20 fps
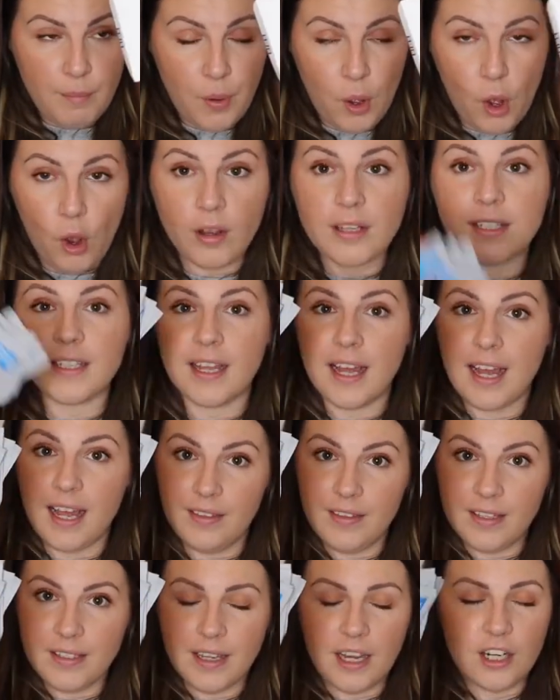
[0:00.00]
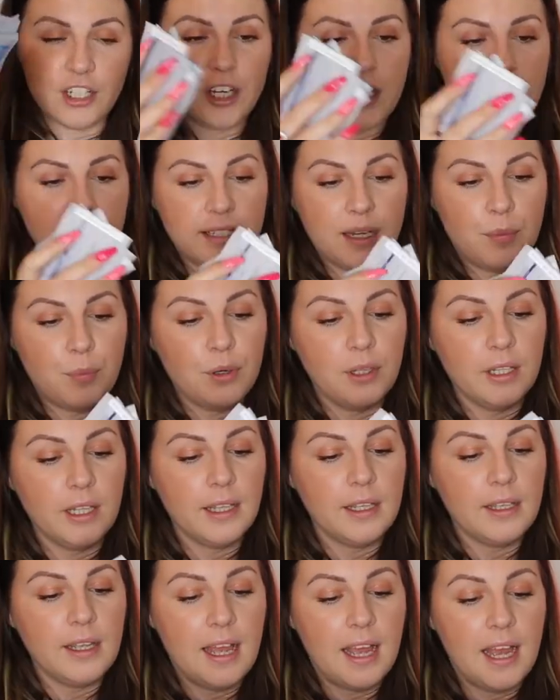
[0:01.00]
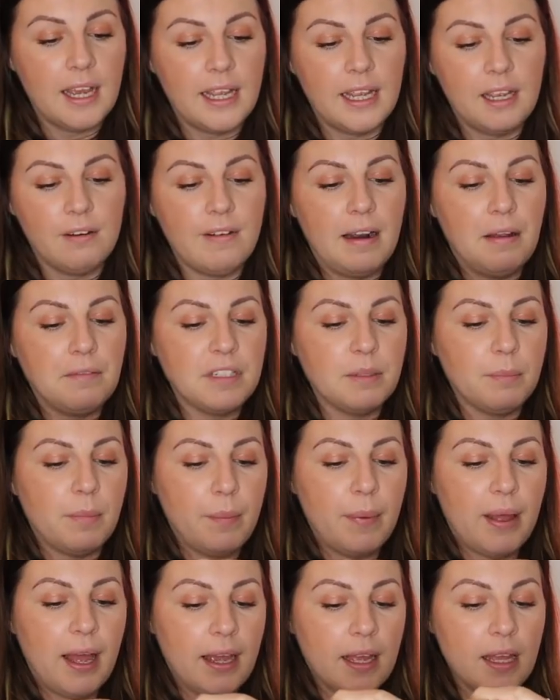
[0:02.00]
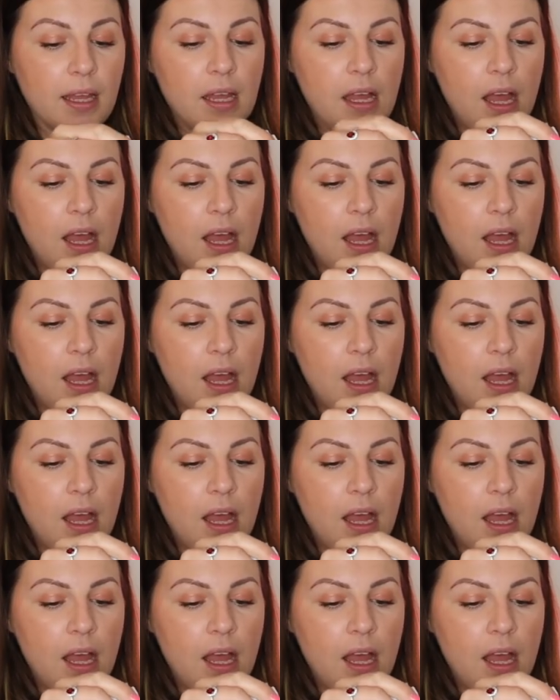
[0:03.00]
box and the sachets separately hanging around in my bag,